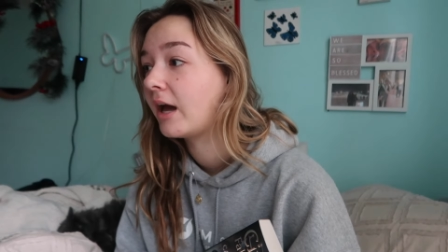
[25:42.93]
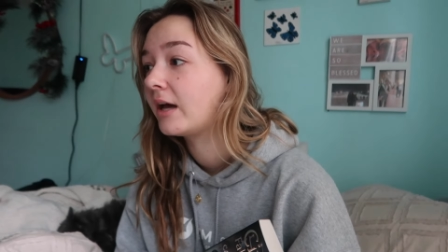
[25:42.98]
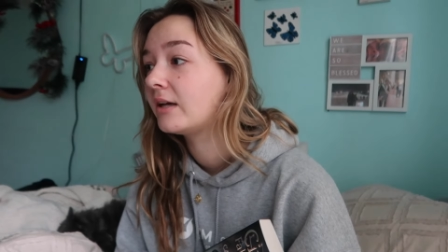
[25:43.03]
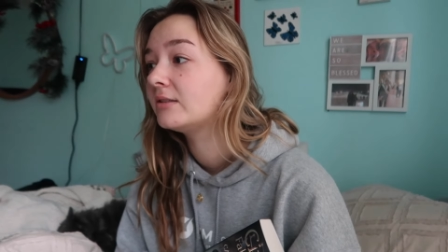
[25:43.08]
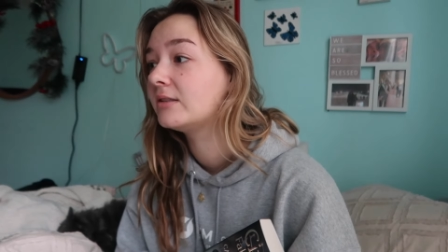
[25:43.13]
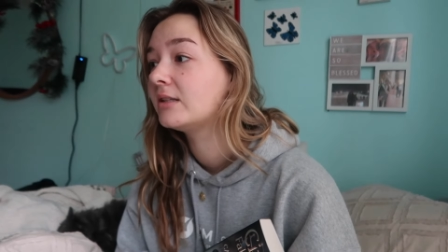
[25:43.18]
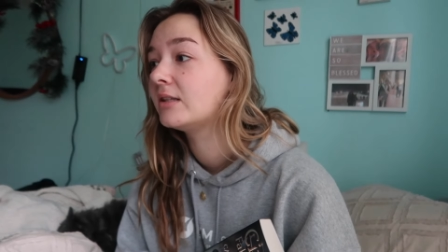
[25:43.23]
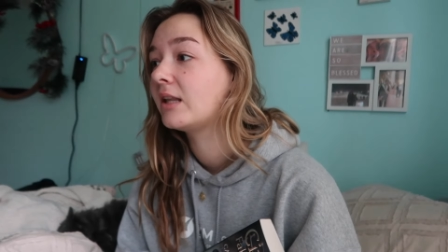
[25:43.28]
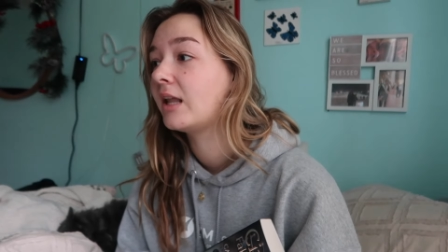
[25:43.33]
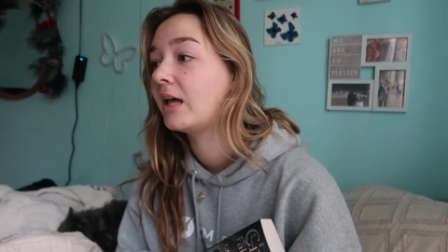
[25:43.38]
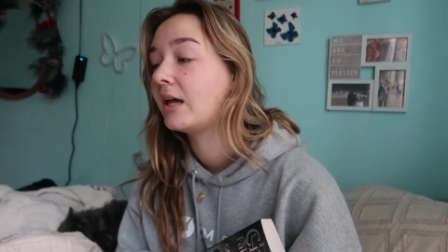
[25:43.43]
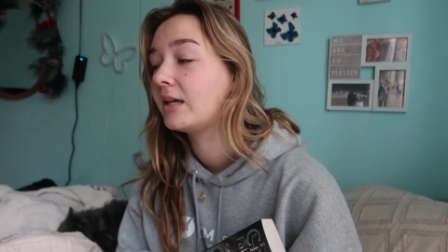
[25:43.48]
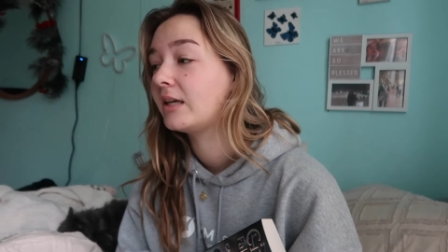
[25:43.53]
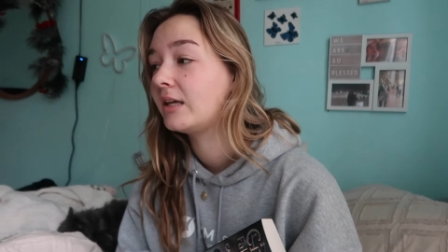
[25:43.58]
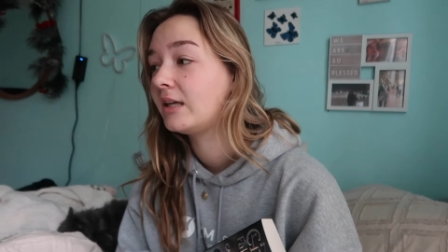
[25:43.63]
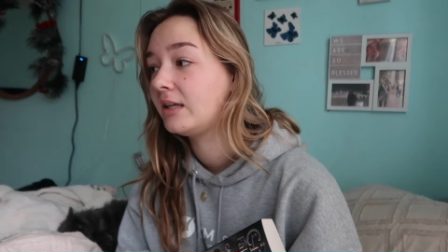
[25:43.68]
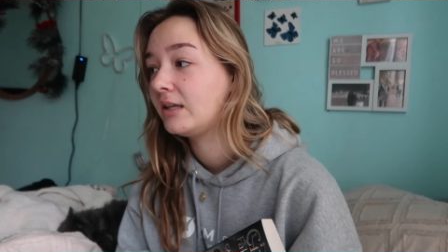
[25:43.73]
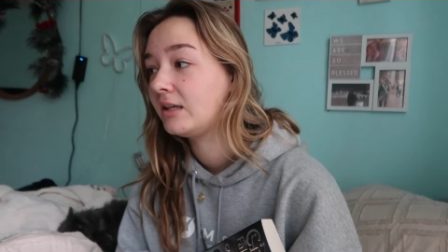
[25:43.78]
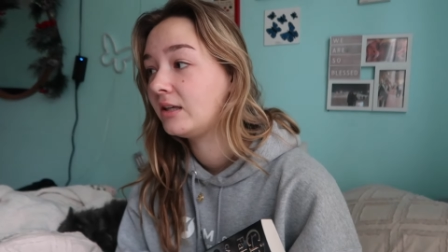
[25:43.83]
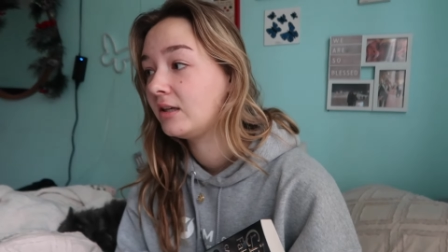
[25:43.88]
as in like
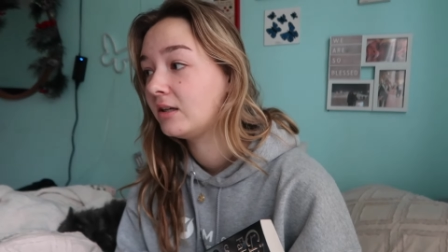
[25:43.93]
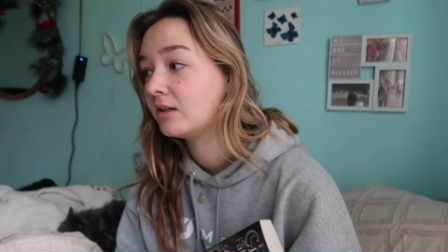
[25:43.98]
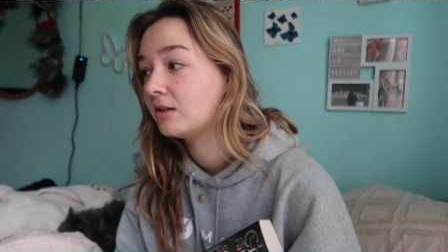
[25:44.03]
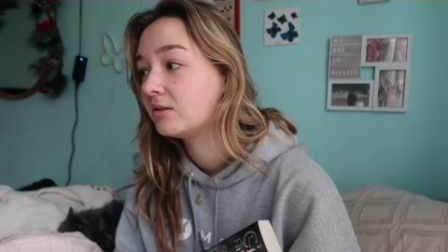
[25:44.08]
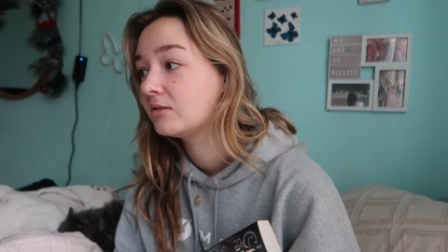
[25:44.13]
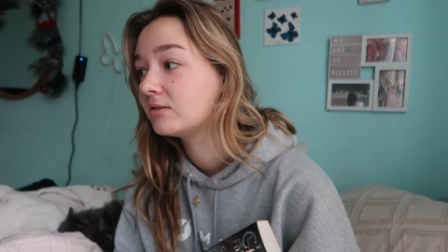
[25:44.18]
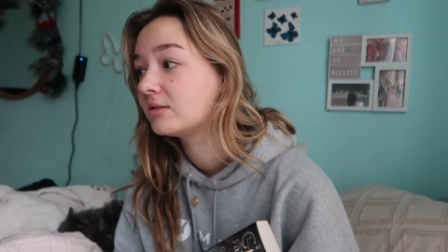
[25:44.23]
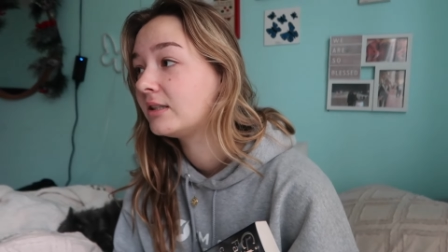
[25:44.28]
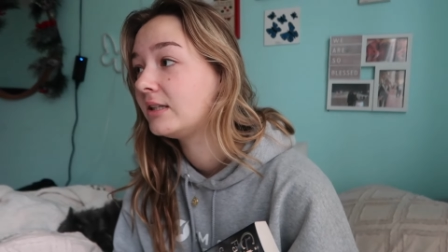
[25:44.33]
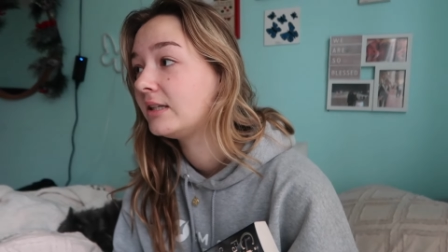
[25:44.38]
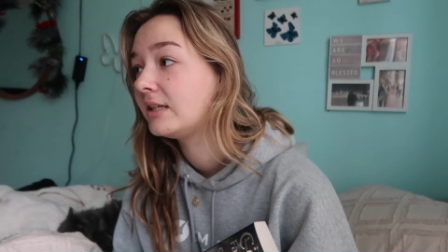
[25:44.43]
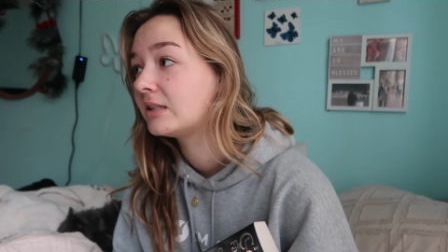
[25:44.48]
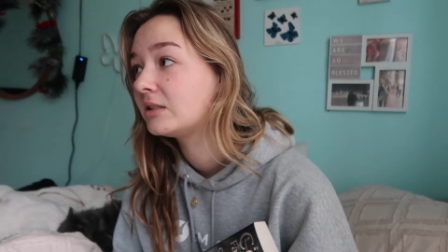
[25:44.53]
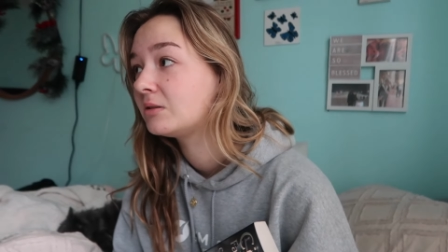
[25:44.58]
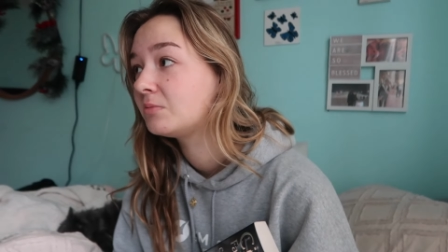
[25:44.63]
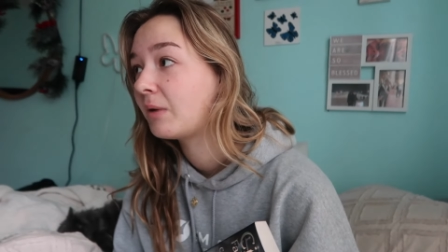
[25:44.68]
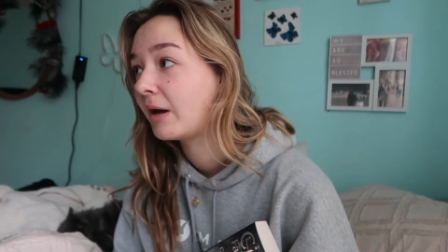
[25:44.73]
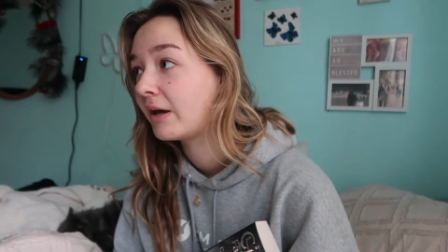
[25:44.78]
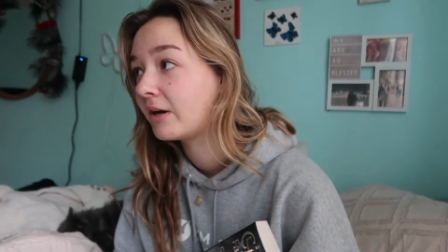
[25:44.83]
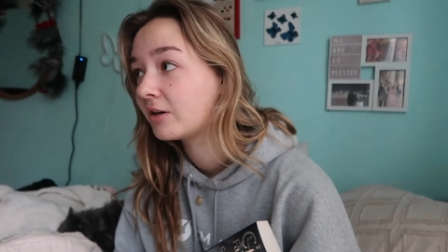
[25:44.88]
he heals, he gets
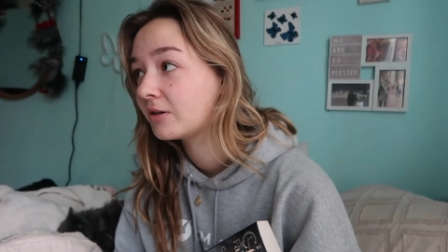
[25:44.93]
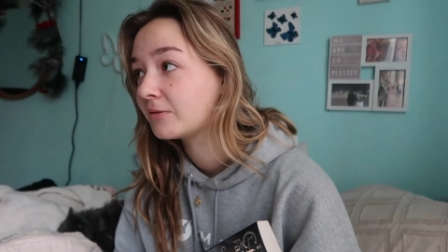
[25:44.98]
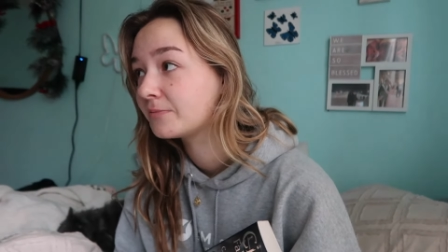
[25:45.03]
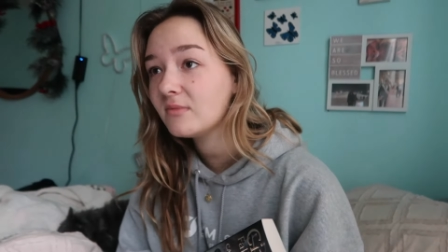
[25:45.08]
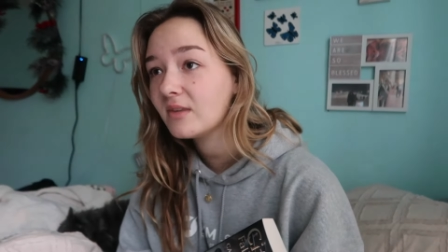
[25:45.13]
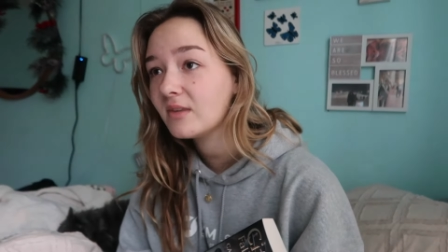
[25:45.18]
better.